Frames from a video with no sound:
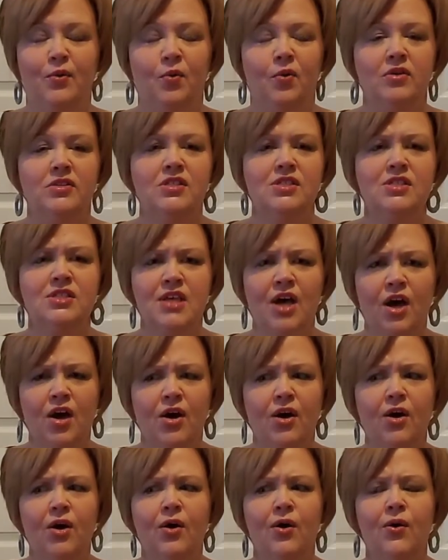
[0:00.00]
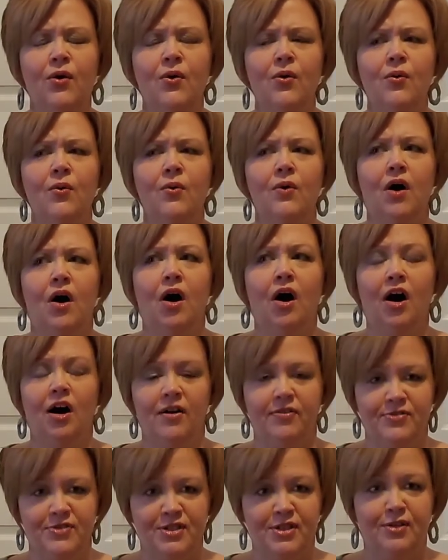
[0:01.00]
So
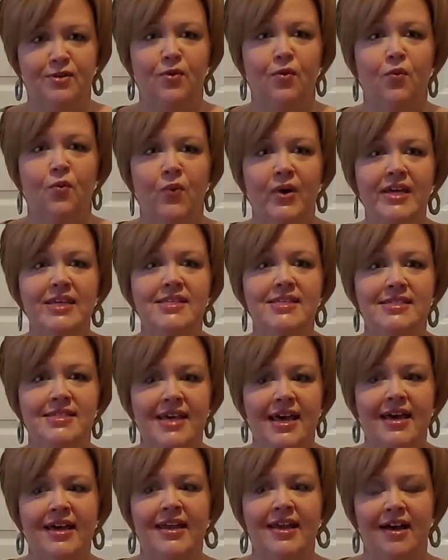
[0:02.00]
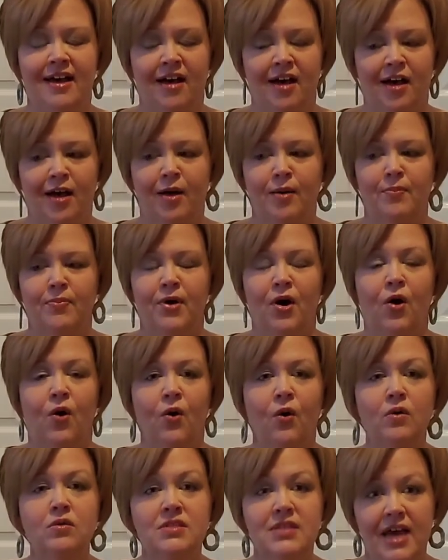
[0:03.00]
often we set up
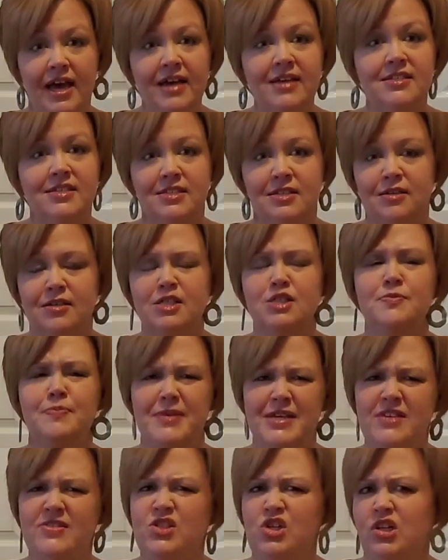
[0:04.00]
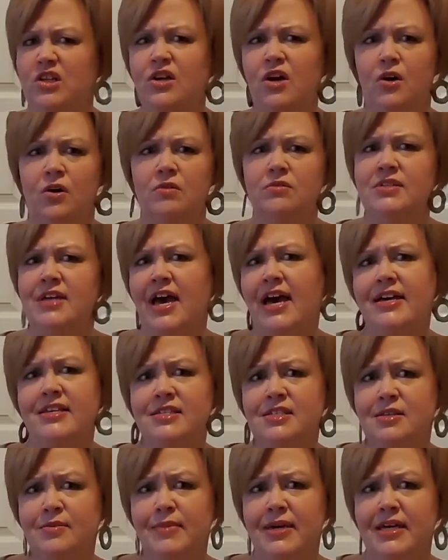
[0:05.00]
especially Old
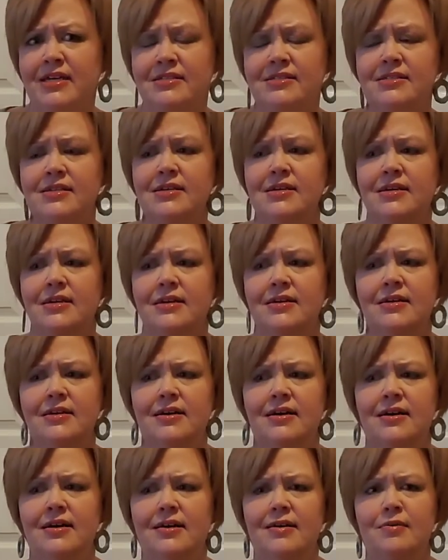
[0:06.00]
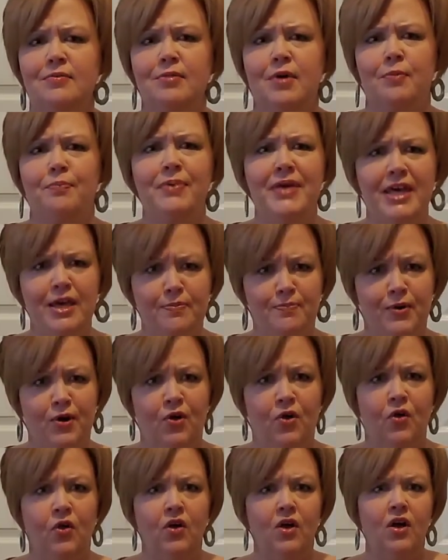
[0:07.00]
Testament
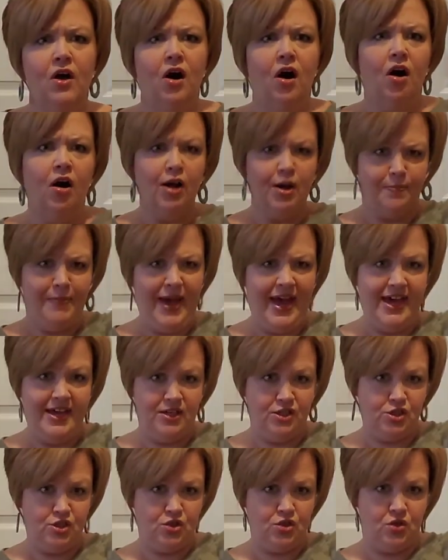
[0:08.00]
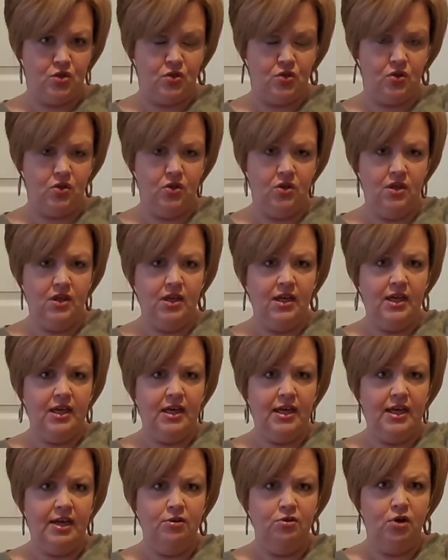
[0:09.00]
people on a pedestal,
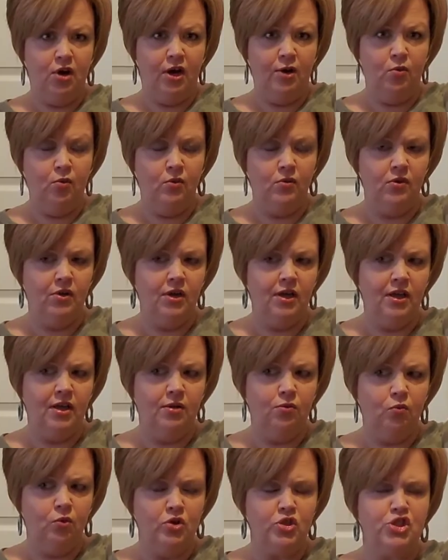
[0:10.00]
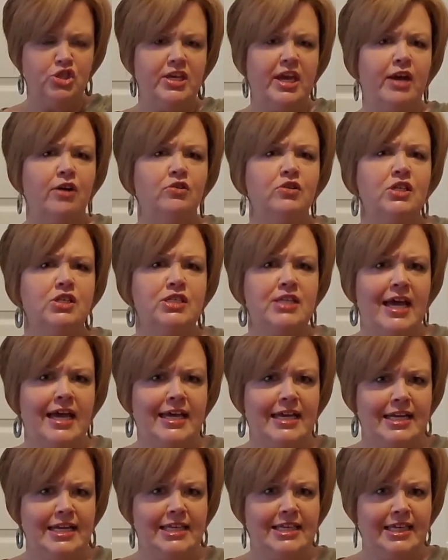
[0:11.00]
and we're scared to say
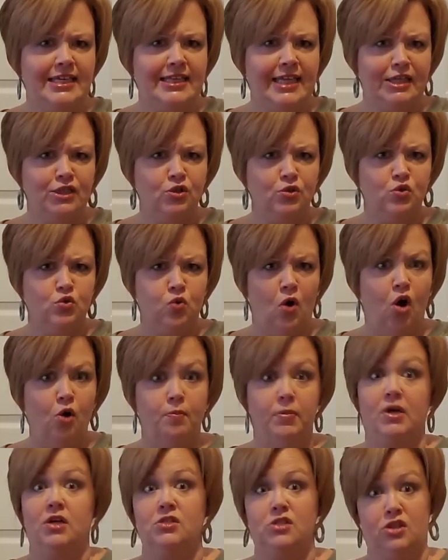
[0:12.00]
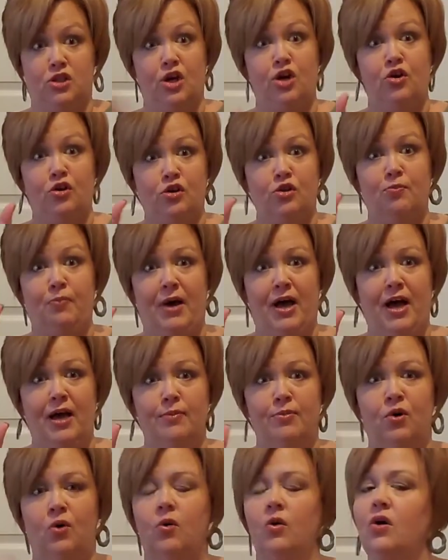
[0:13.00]
anything they do is wrong because they're in the
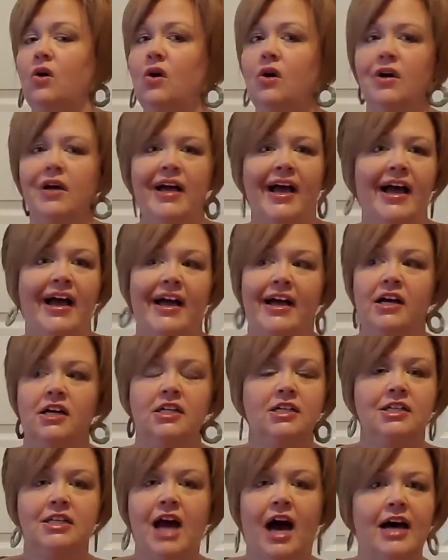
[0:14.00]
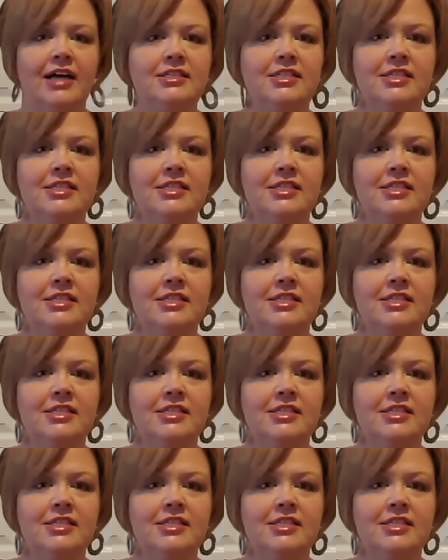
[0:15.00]
Bible. God